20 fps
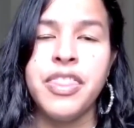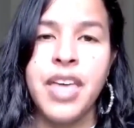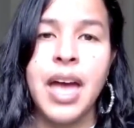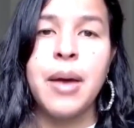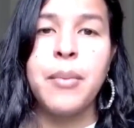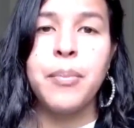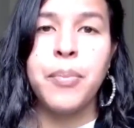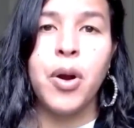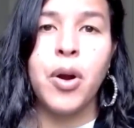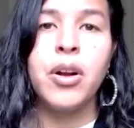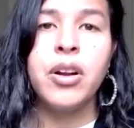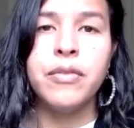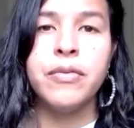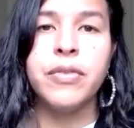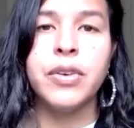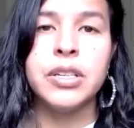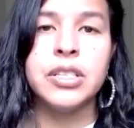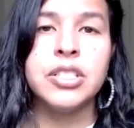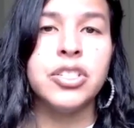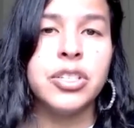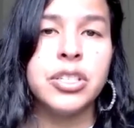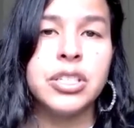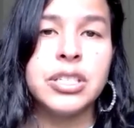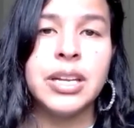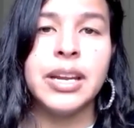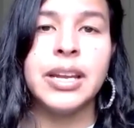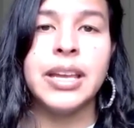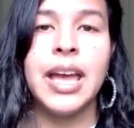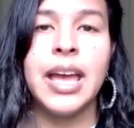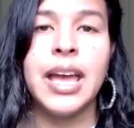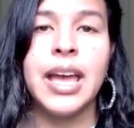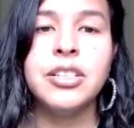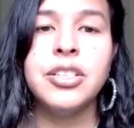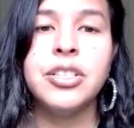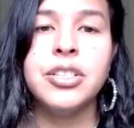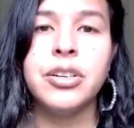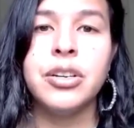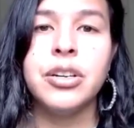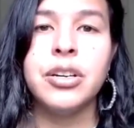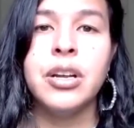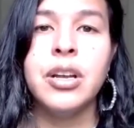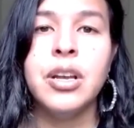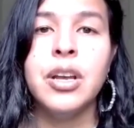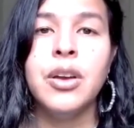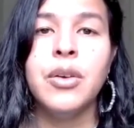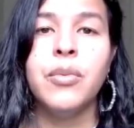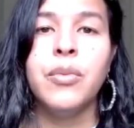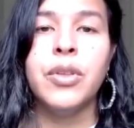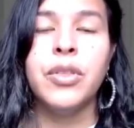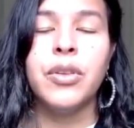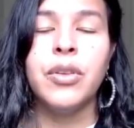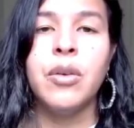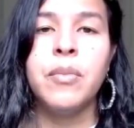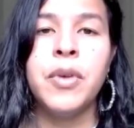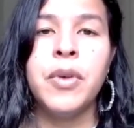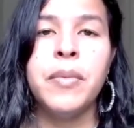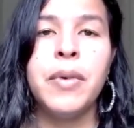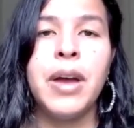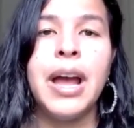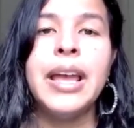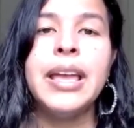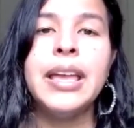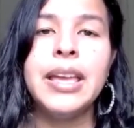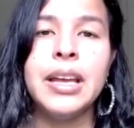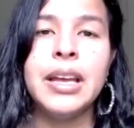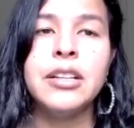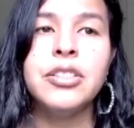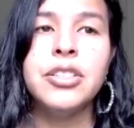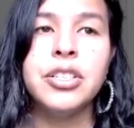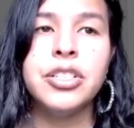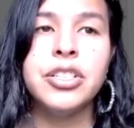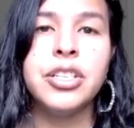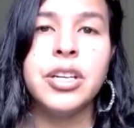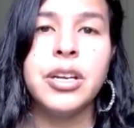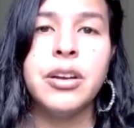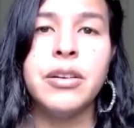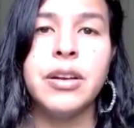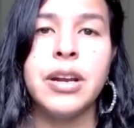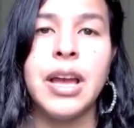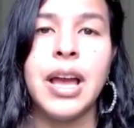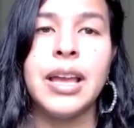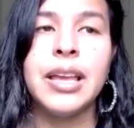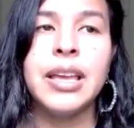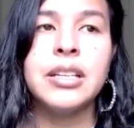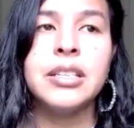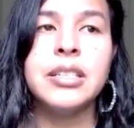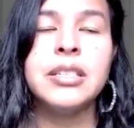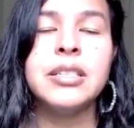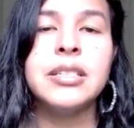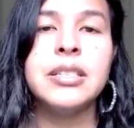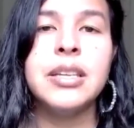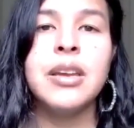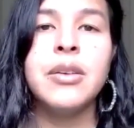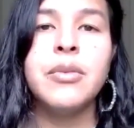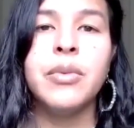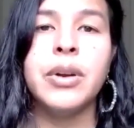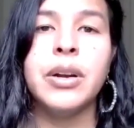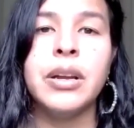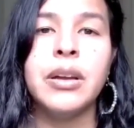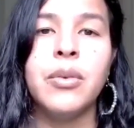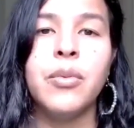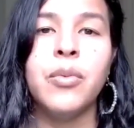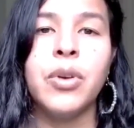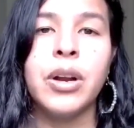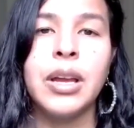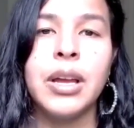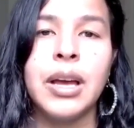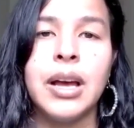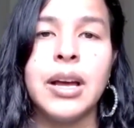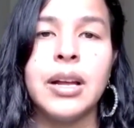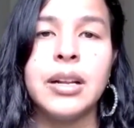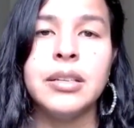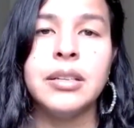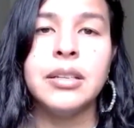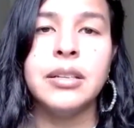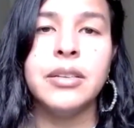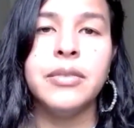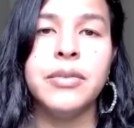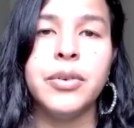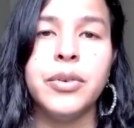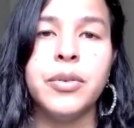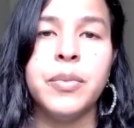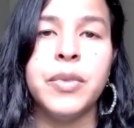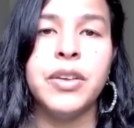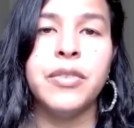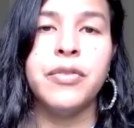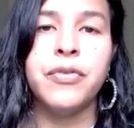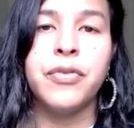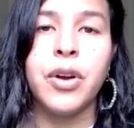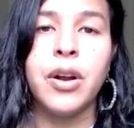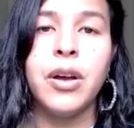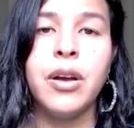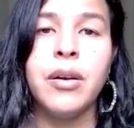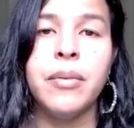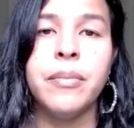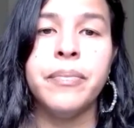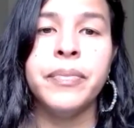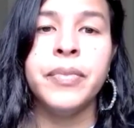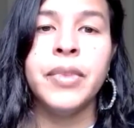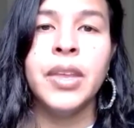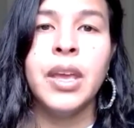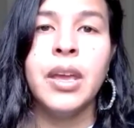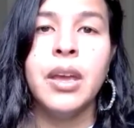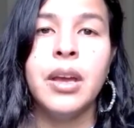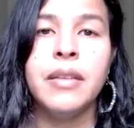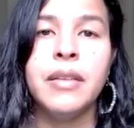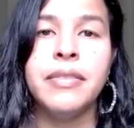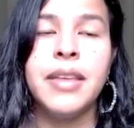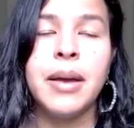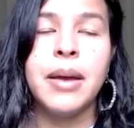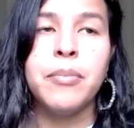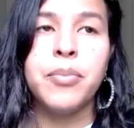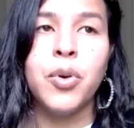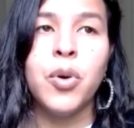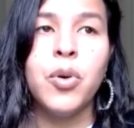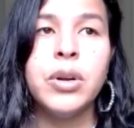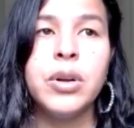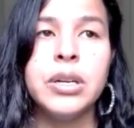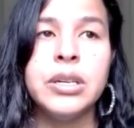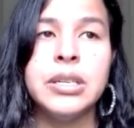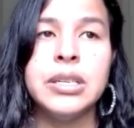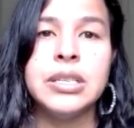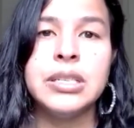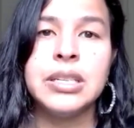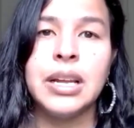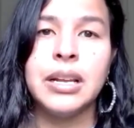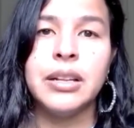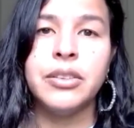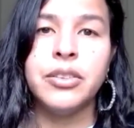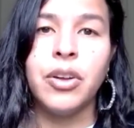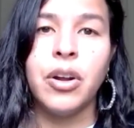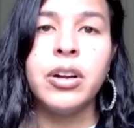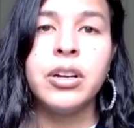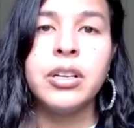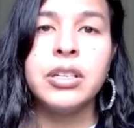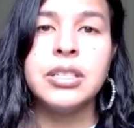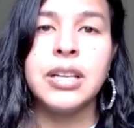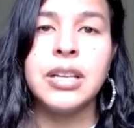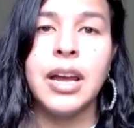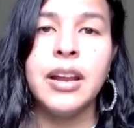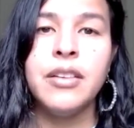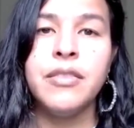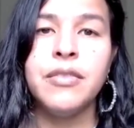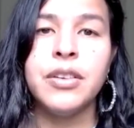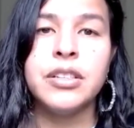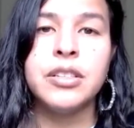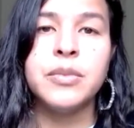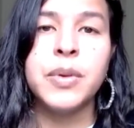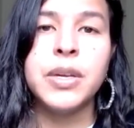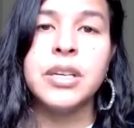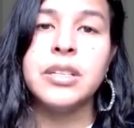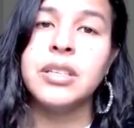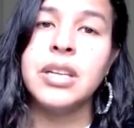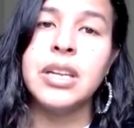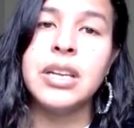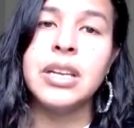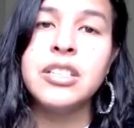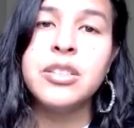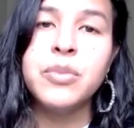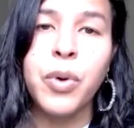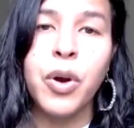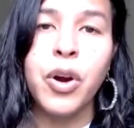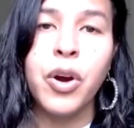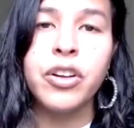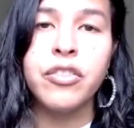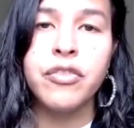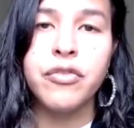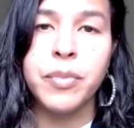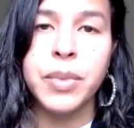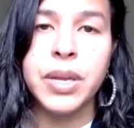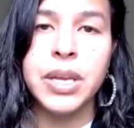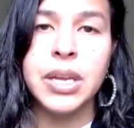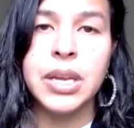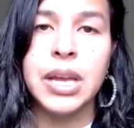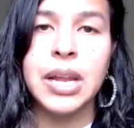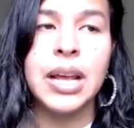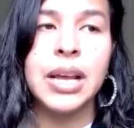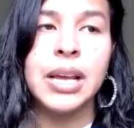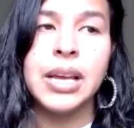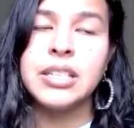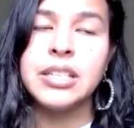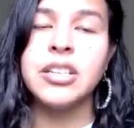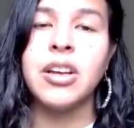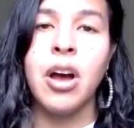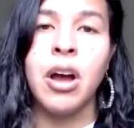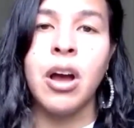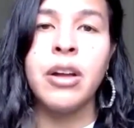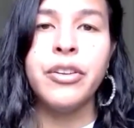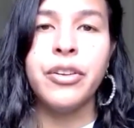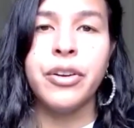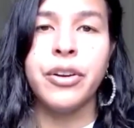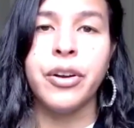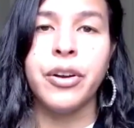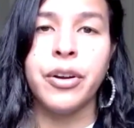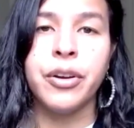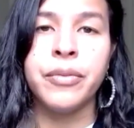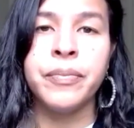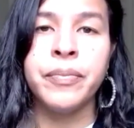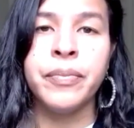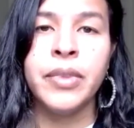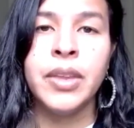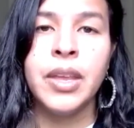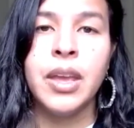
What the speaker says: that part of us, just like Esther, with I get to share it. I get to say where God delivered me from that brokenness, that dark side of us, because it is part of me, and I get to honor her.